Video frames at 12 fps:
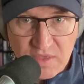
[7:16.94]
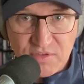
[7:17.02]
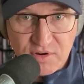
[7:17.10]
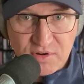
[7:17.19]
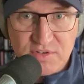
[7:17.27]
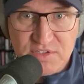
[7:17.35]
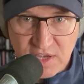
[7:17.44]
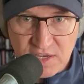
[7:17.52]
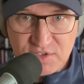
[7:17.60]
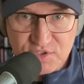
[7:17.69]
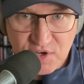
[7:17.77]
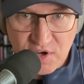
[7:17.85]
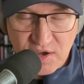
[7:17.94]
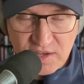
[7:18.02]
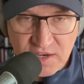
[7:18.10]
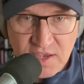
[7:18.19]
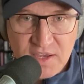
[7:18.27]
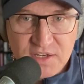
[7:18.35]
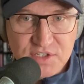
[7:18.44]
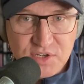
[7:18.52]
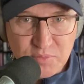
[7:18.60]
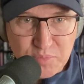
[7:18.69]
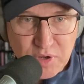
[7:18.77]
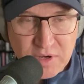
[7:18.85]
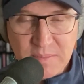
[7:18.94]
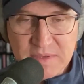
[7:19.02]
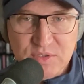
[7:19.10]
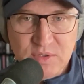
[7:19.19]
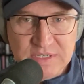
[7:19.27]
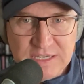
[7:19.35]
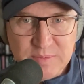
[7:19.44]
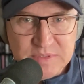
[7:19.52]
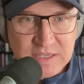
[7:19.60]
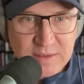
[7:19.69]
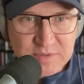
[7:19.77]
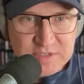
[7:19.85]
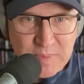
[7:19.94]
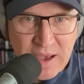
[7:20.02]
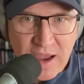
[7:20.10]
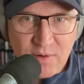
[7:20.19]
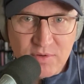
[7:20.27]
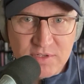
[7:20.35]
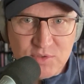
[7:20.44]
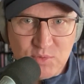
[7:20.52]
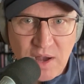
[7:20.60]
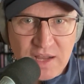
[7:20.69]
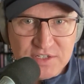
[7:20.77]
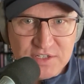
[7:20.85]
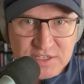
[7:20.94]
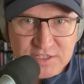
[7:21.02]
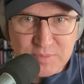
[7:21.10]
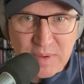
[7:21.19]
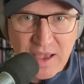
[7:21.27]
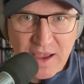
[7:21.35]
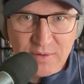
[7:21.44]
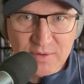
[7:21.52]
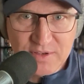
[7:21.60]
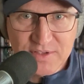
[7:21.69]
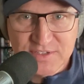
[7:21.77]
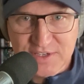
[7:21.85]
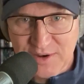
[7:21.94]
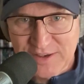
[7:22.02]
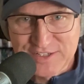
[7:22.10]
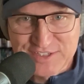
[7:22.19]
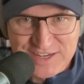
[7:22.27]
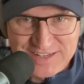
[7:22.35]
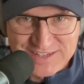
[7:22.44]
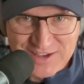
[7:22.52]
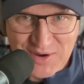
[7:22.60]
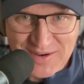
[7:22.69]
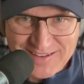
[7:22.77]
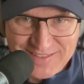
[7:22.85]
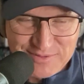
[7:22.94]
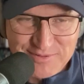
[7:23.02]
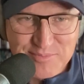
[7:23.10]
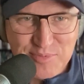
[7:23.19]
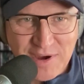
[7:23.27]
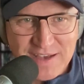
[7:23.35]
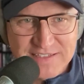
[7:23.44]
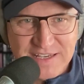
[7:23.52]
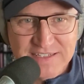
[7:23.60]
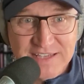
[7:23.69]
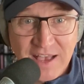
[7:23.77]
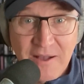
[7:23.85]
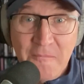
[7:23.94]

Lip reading: her son, John, to put him into deep sleep spirals. Watch the spirals. She's going through the process.